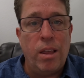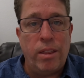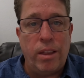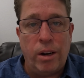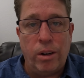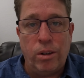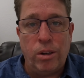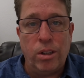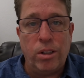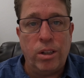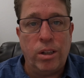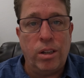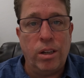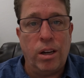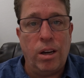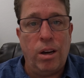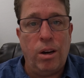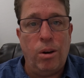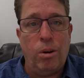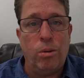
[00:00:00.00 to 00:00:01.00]
they're good to
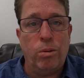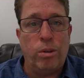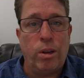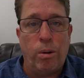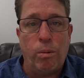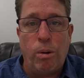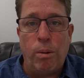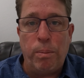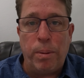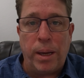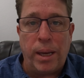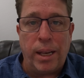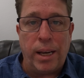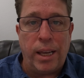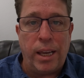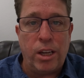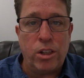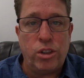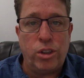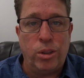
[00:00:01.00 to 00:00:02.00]
go, there won't be
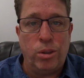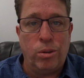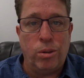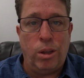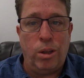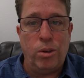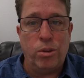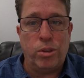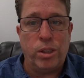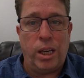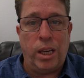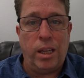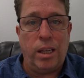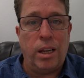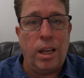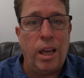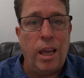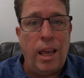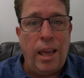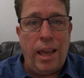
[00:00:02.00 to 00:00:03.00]
any issue
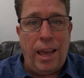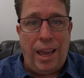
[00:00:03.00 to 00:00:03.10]
closing,